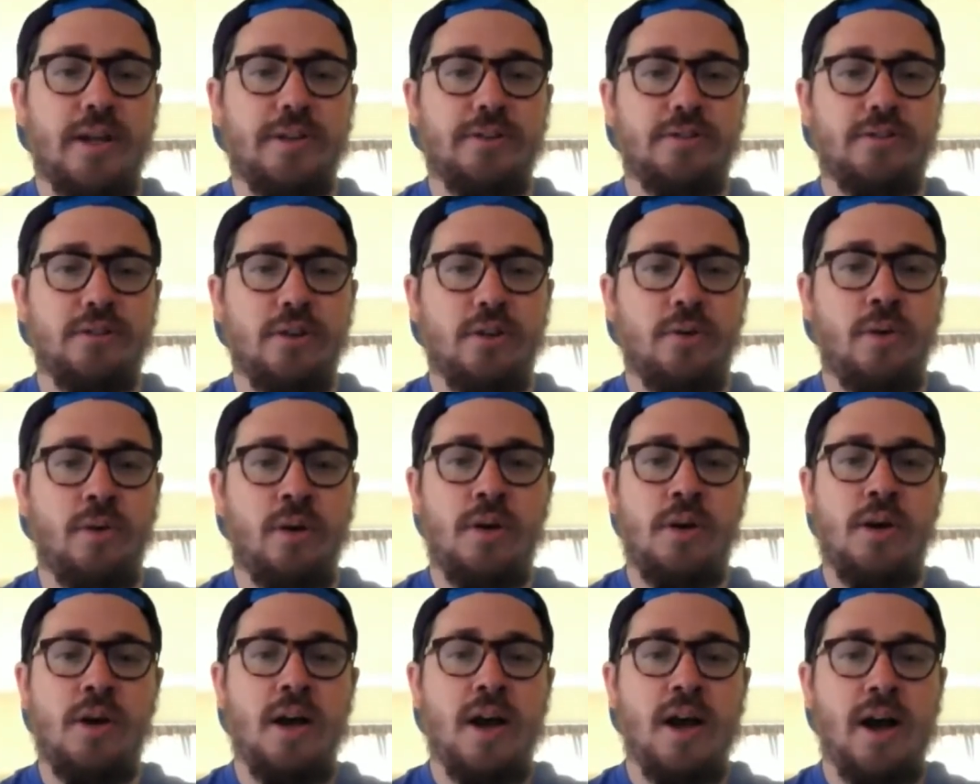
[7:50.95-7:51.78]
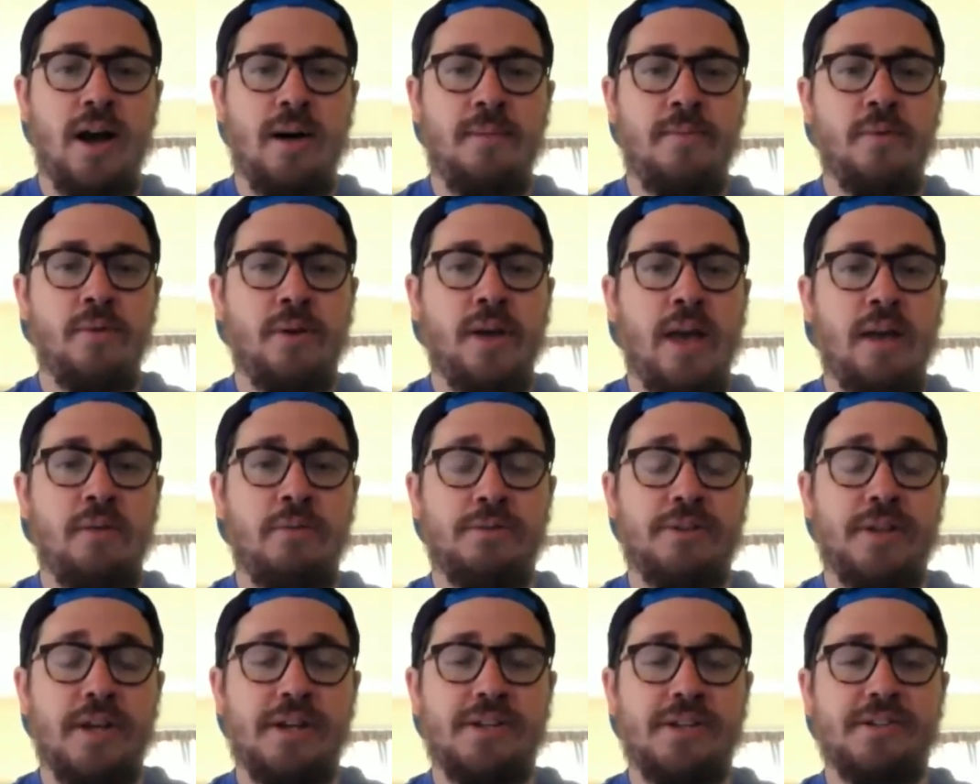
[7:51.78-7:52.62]
So I'm okay with
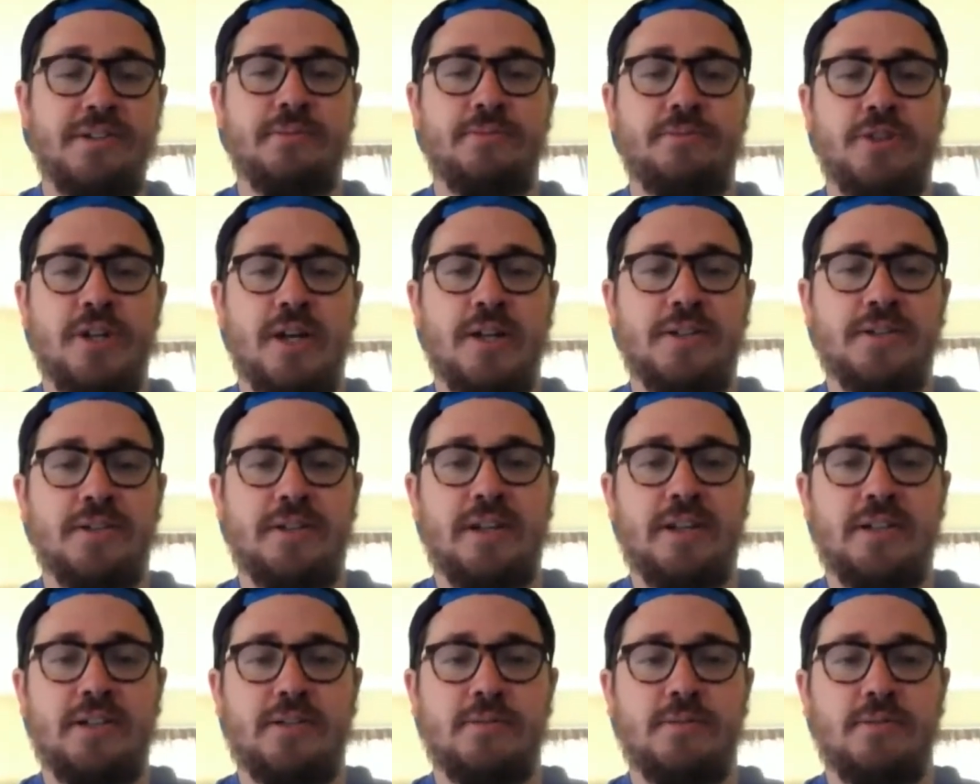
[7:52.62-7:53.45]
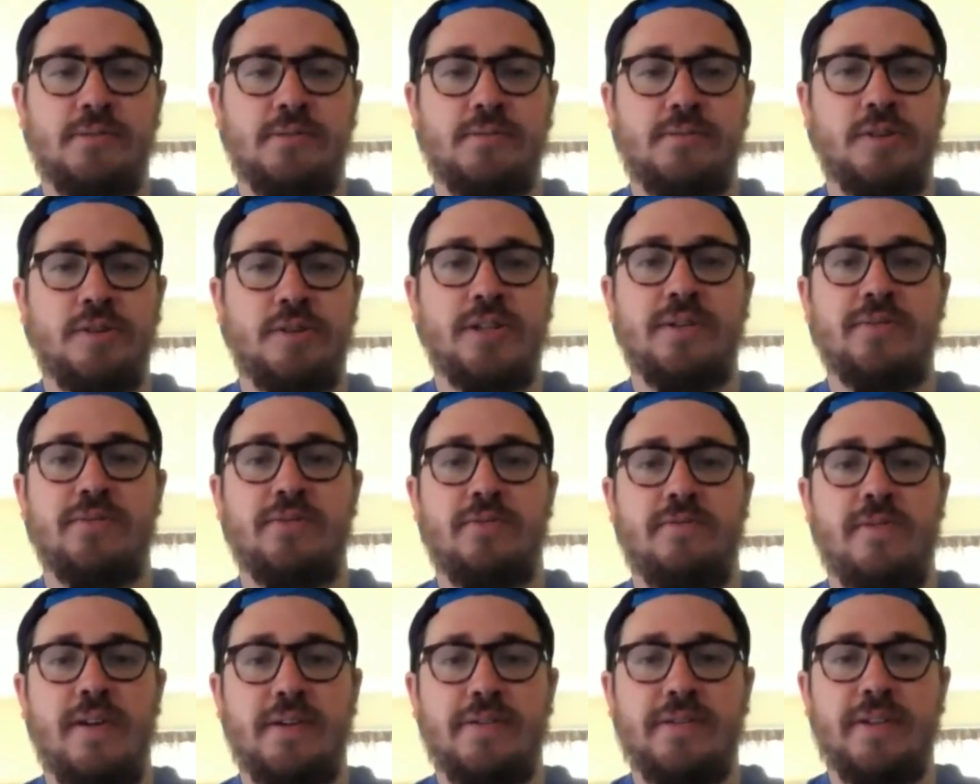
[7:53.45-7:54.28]
taking some shots against them, especially given the
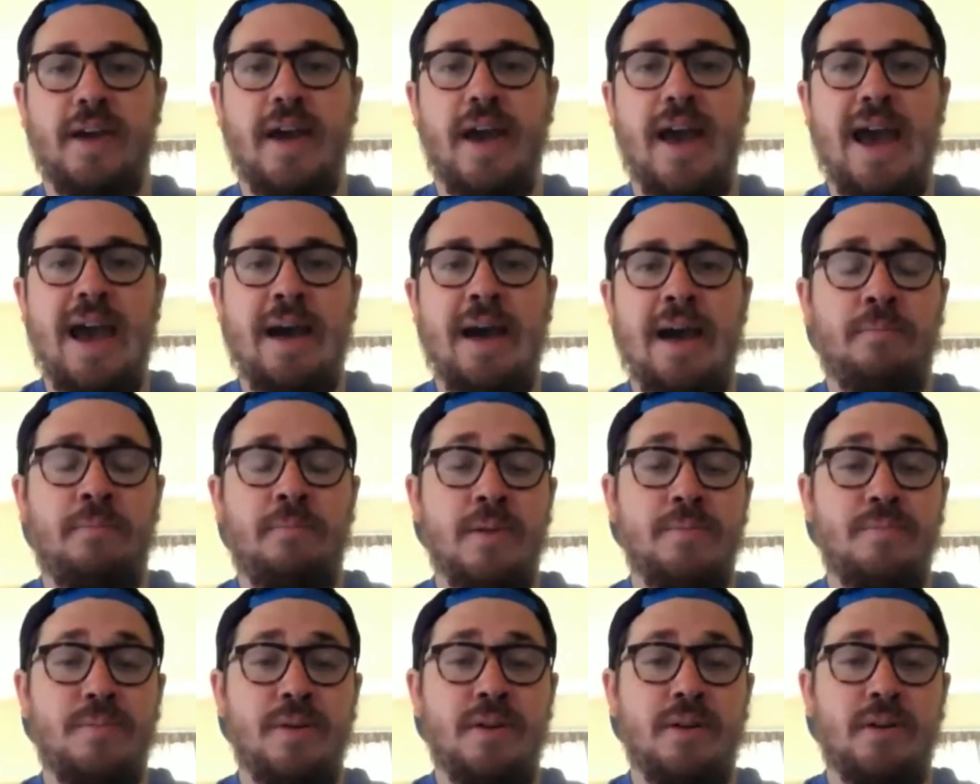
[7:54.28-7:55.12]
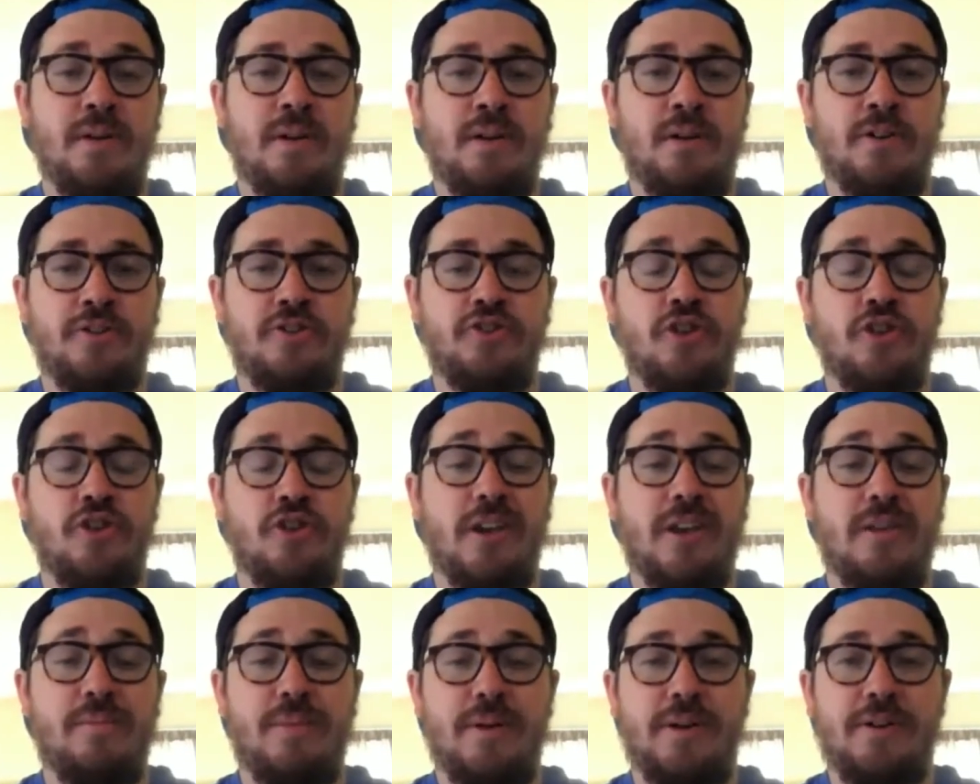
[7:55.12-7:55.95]
fact that Hap might be a, a chalky
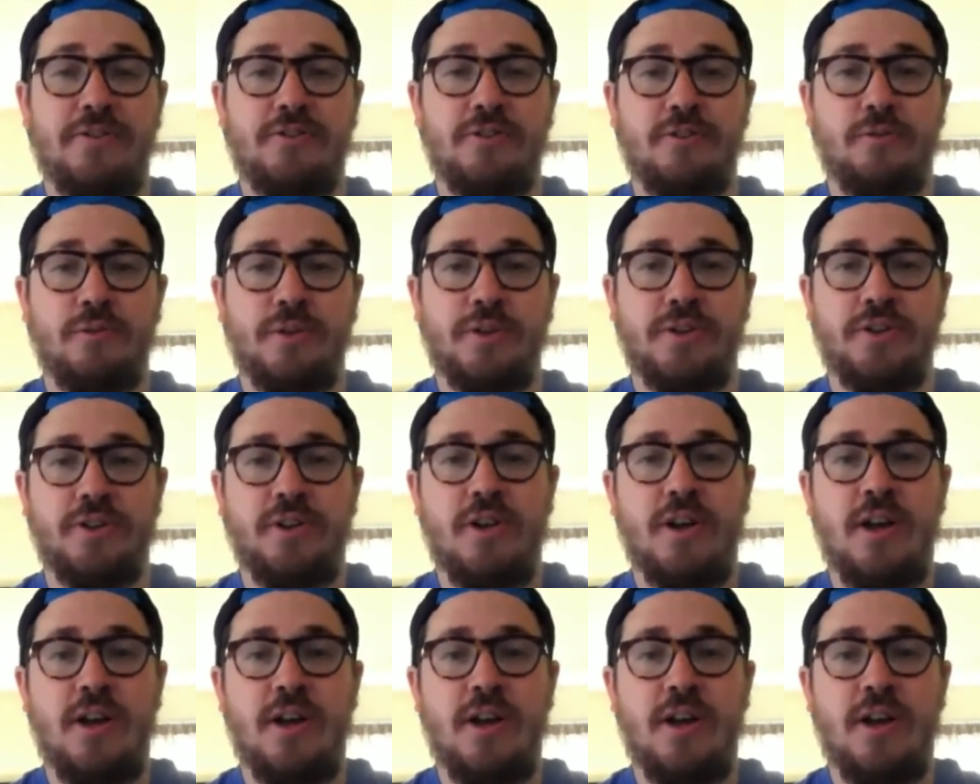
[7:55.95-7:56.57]
pitcher, which